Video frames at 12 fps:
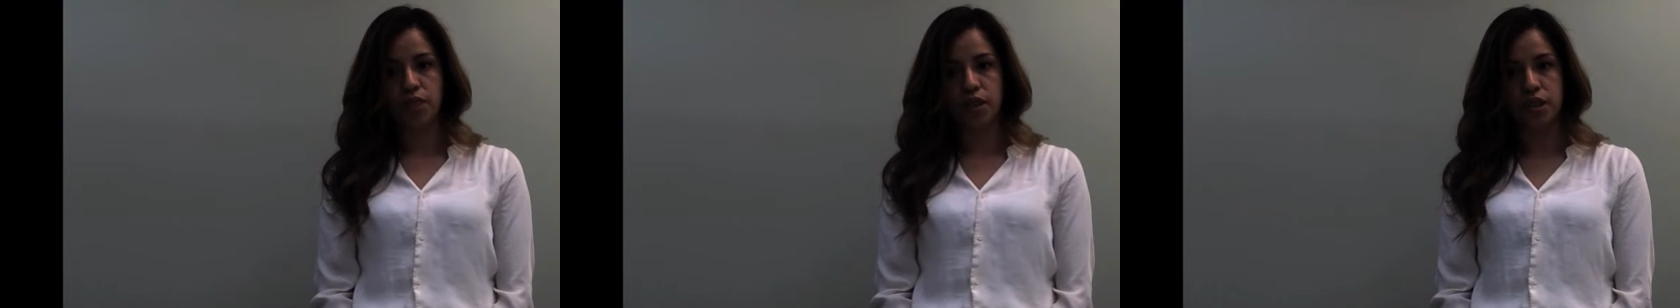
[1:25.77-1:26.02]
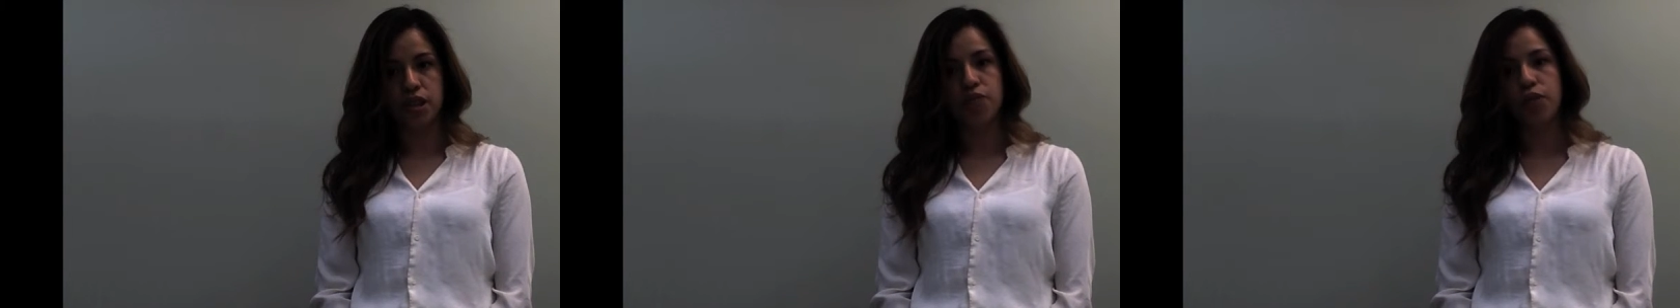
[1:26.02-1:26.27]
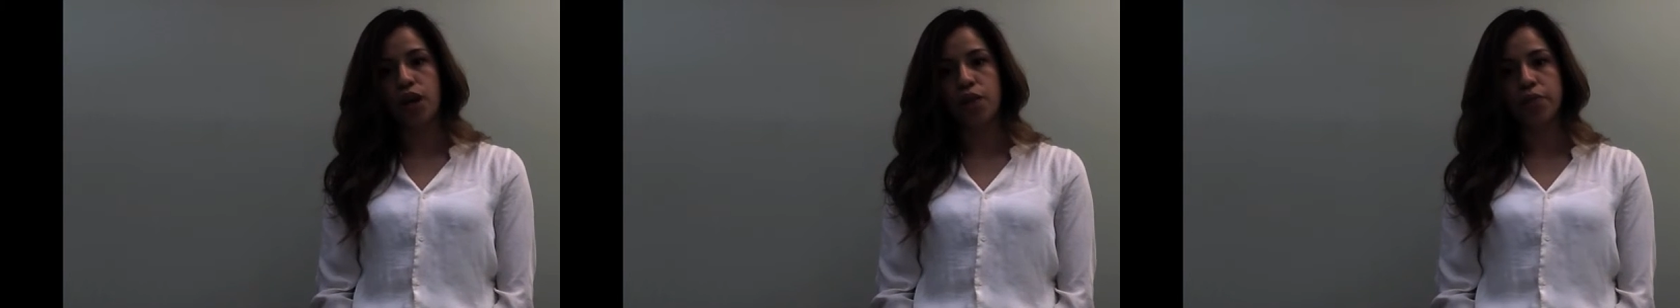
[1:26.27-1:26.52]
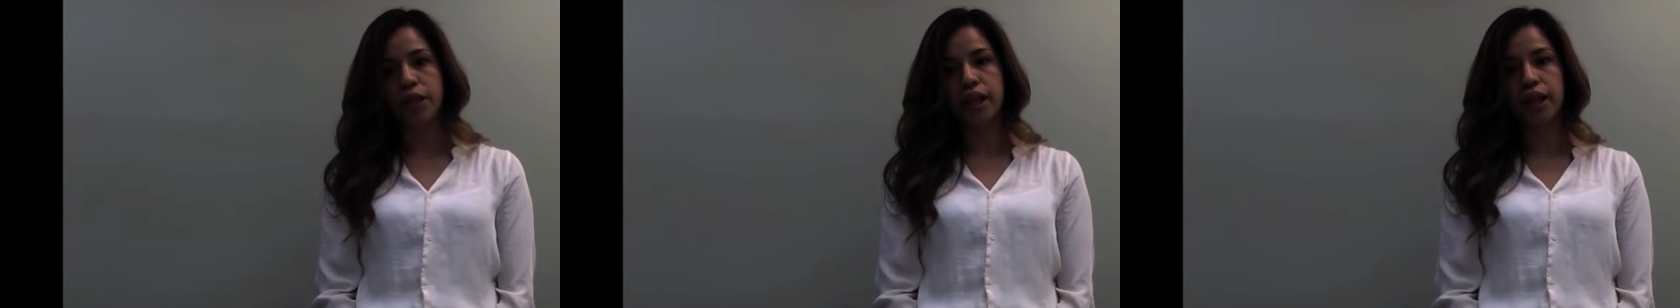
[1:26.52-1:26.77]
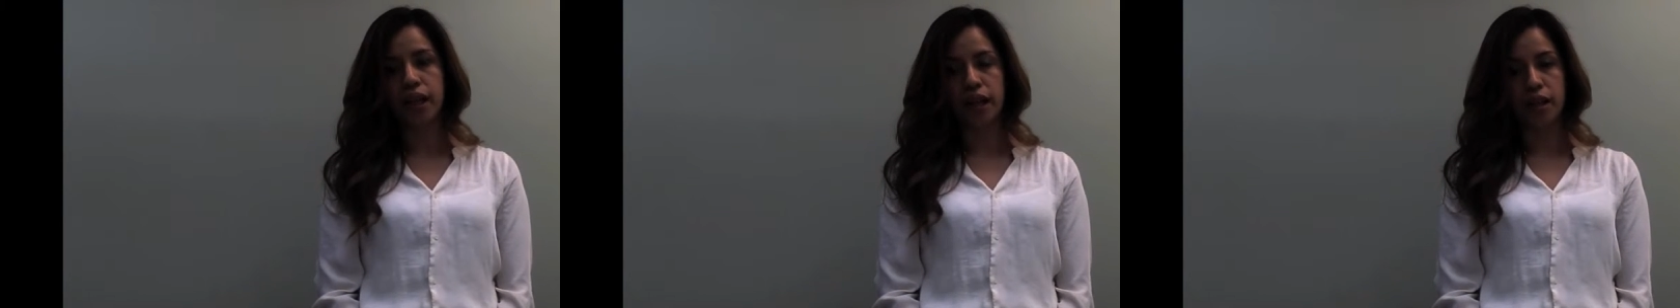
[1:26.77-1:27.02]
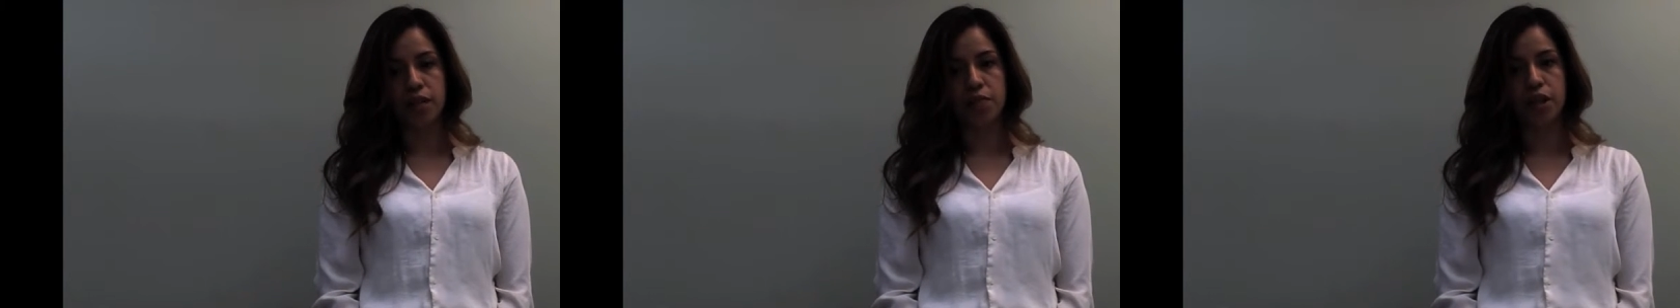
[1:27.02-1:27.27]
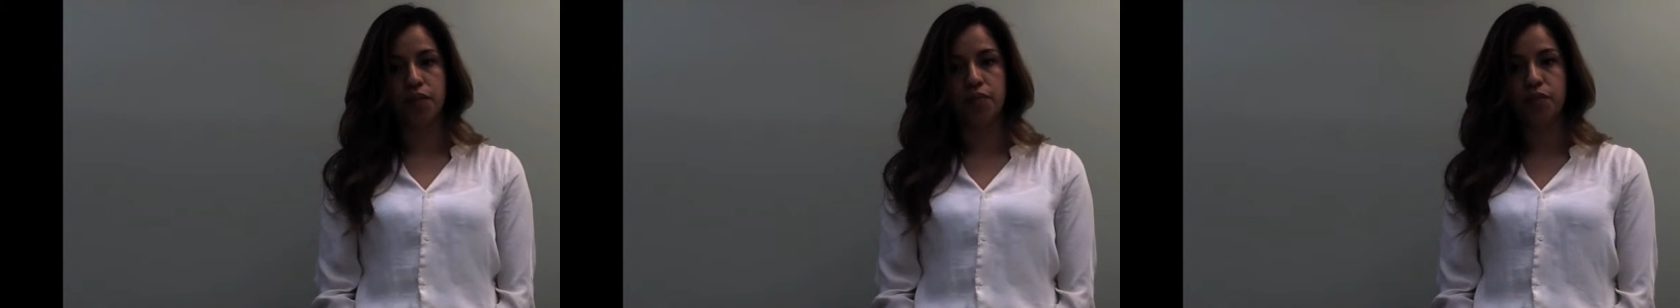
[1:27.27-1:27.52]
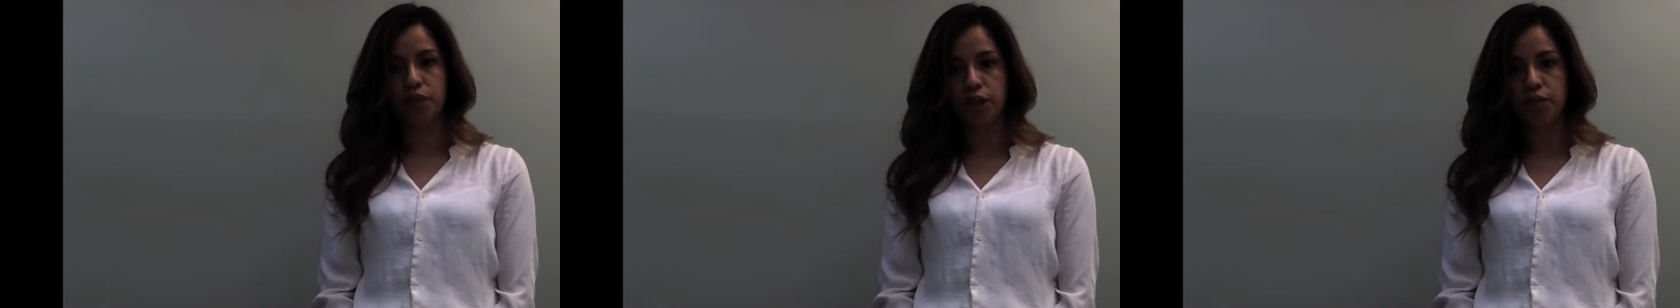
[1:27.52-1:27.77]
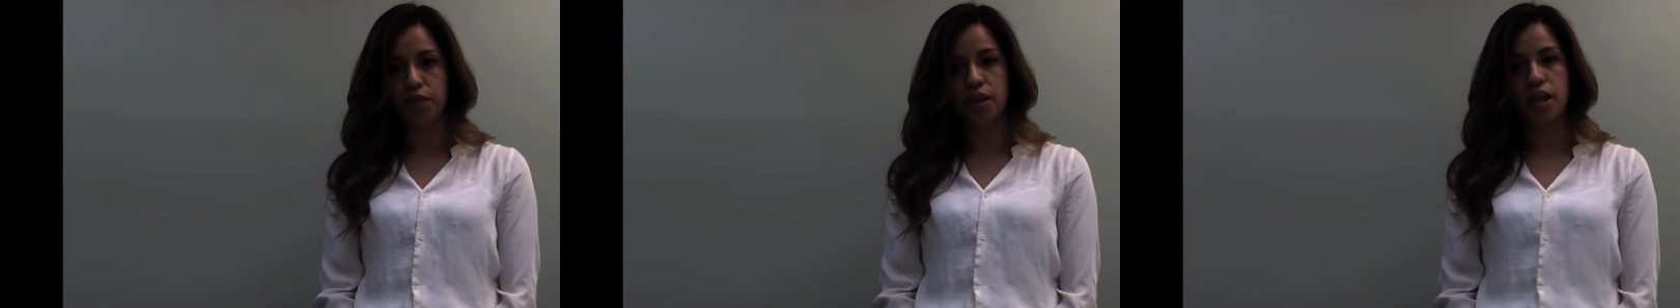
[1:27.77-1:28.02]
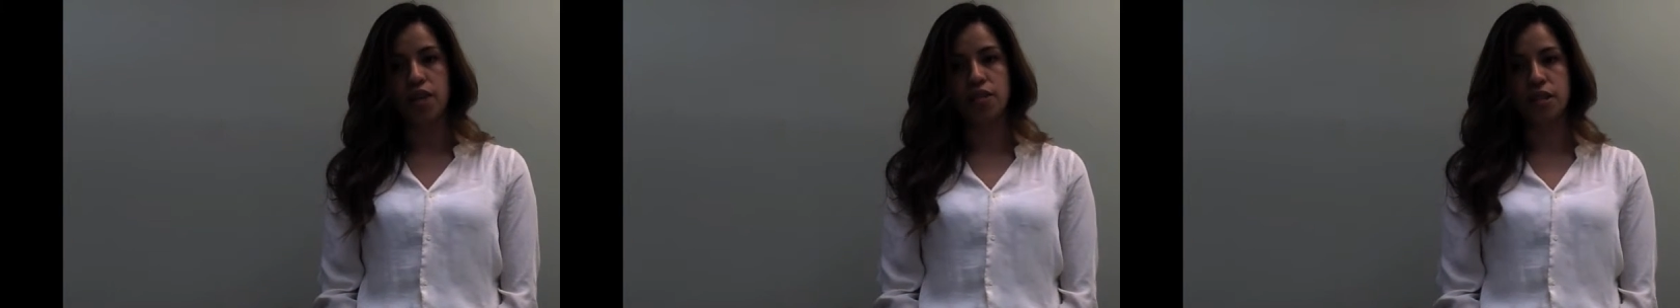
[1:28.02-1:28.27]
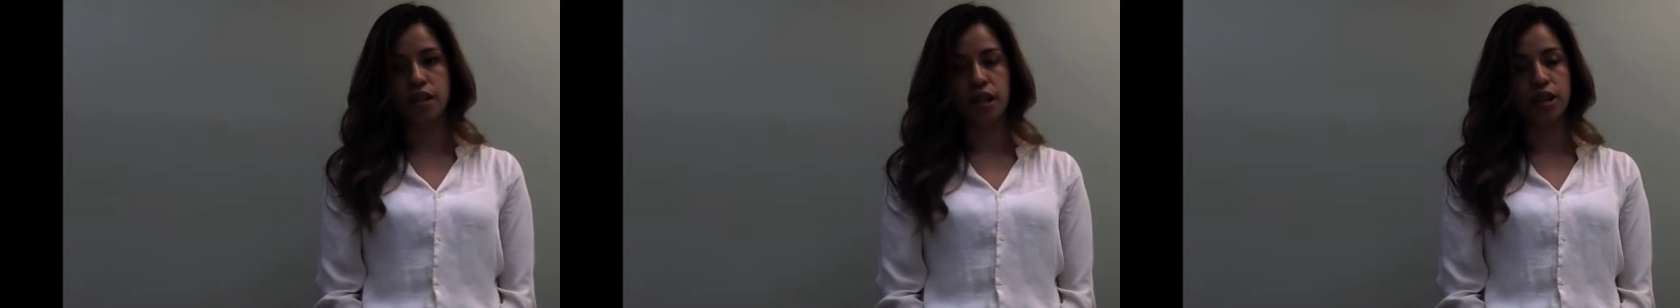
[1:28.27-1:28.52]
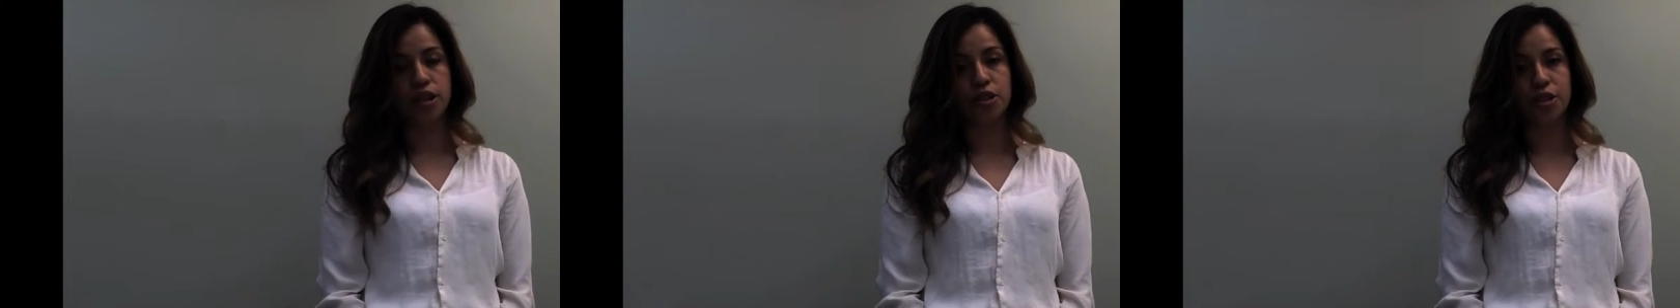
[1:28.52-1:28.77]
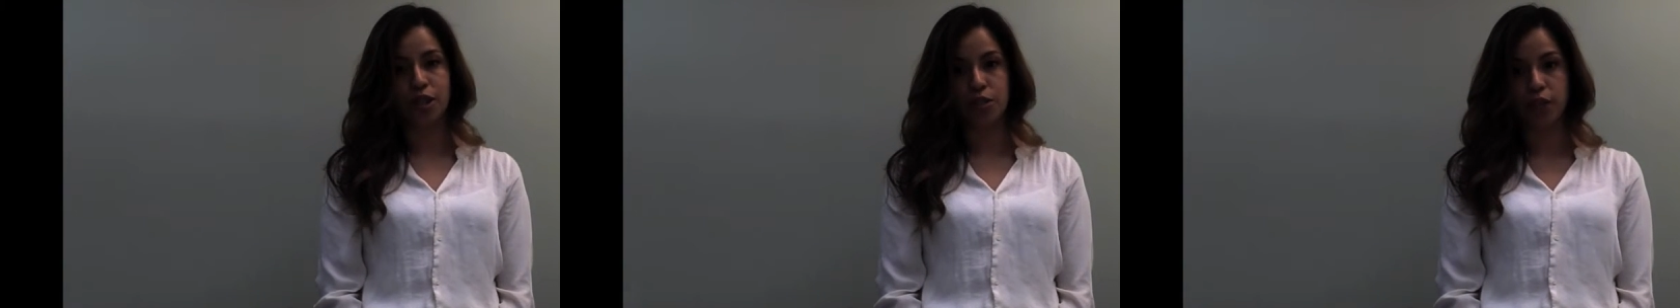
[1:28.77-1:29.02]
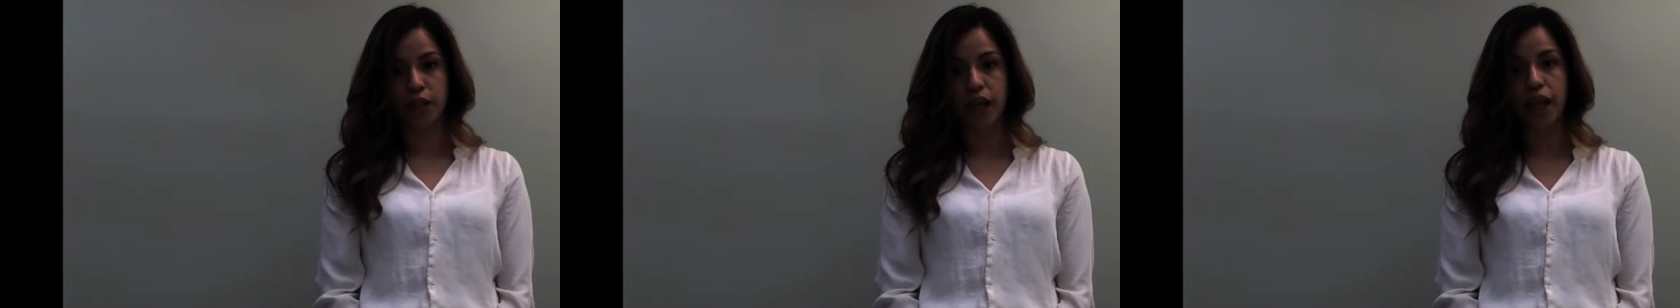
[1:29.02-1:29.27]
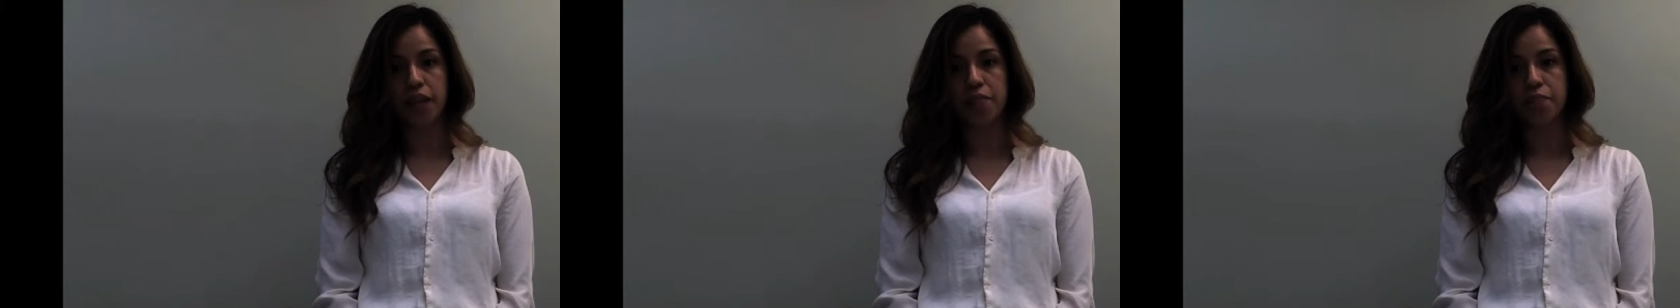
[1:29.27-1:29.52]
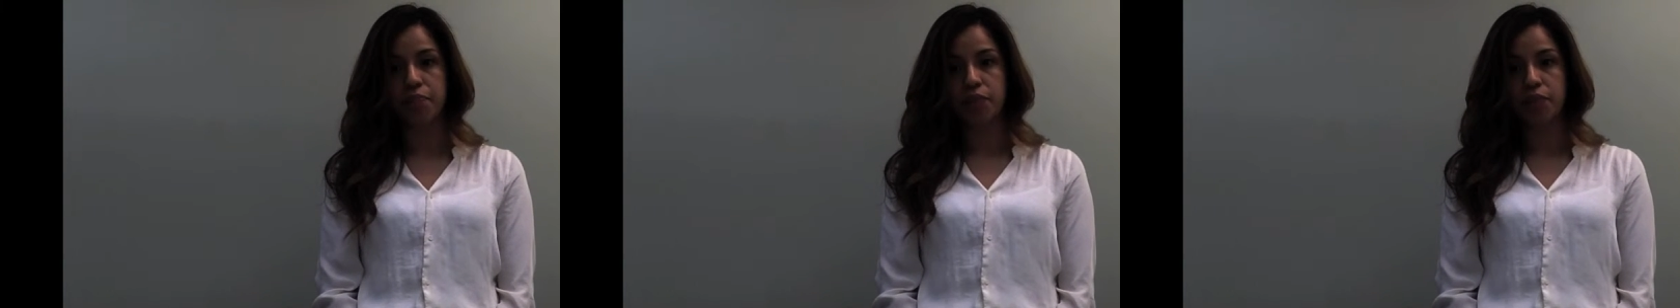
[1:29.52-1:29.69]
variance for operating income of $31,928.